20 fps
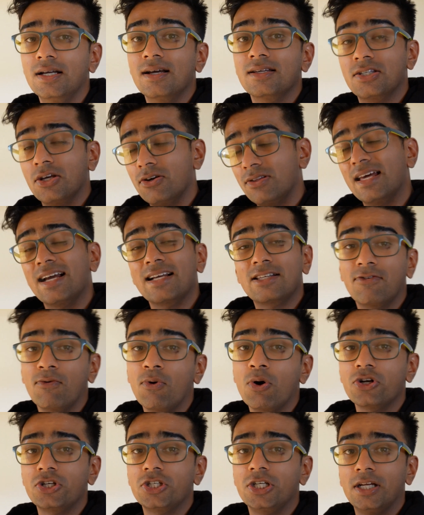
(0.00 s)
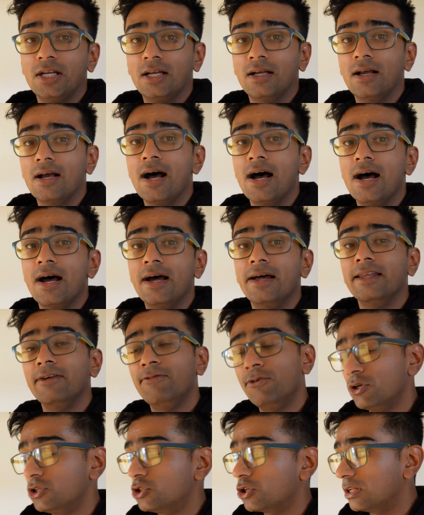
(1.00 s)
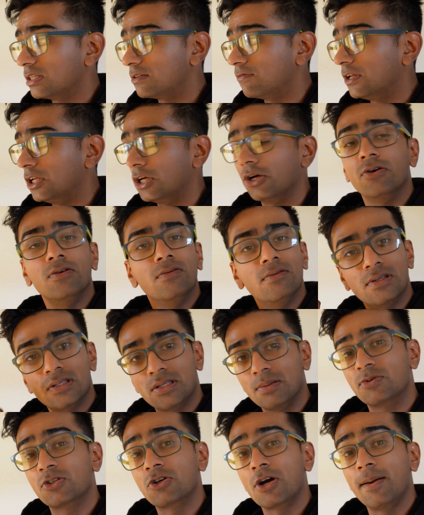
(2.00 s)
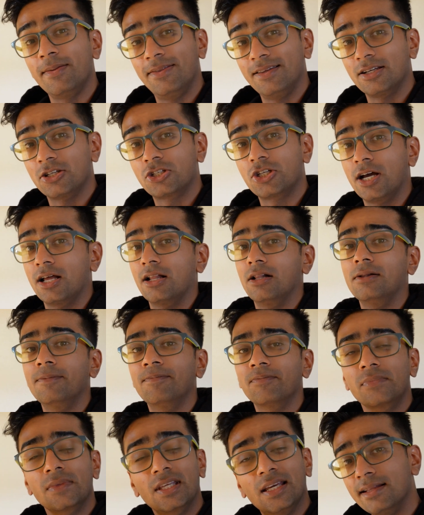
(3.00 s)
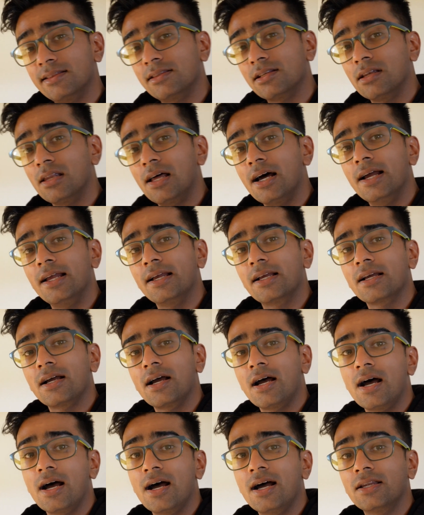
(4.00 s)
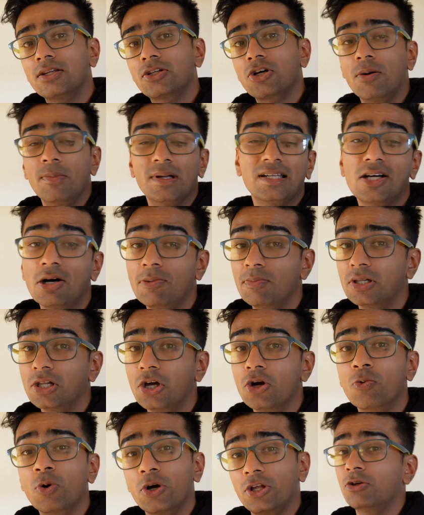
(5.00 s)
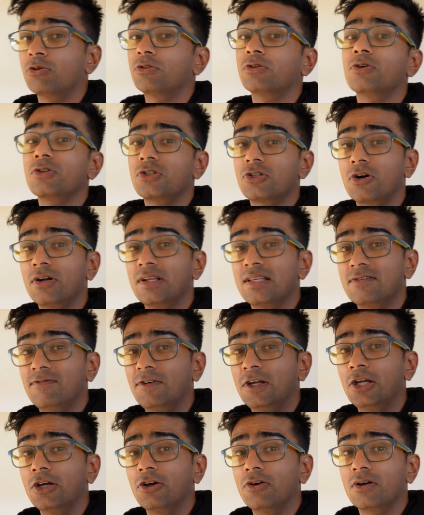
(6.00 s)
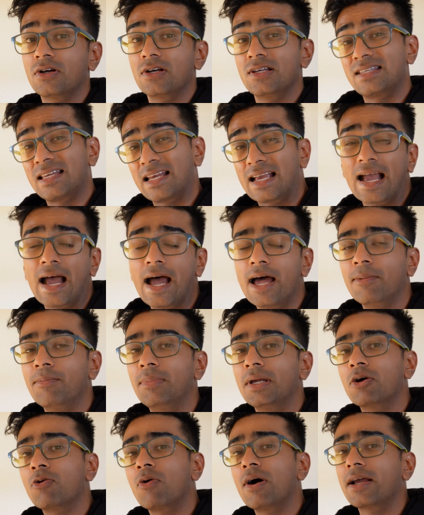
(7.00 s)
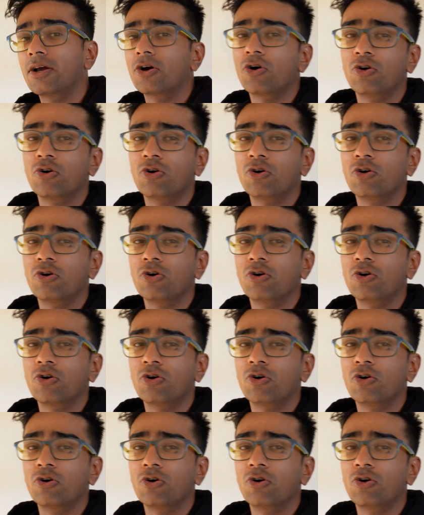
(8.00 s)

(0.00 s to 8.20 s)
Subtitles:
So thanks for watching. And if you enjoyed this video, subscribe to the channel, hit the like, and comment down below what your thoughts are on this video, because it can be quite